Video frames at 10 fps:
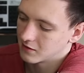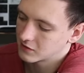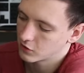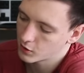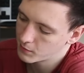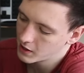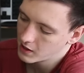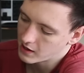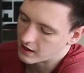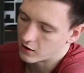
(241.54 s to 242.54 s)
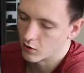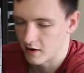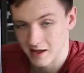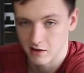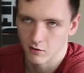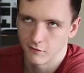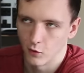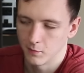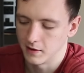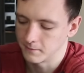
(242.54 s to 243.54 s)
the top, uh, or 8 or
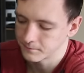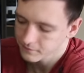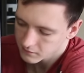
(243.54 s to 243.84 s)
4-pin,